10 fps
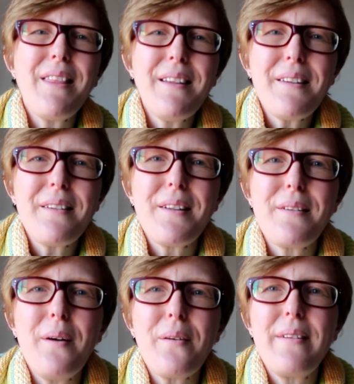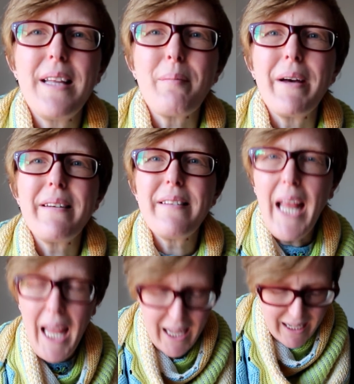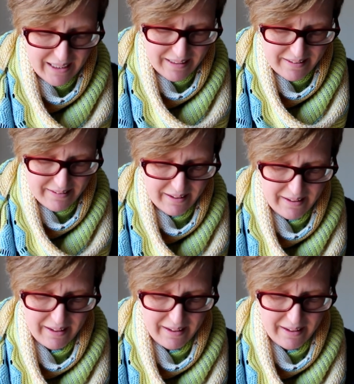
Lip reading: This is the sock segment, and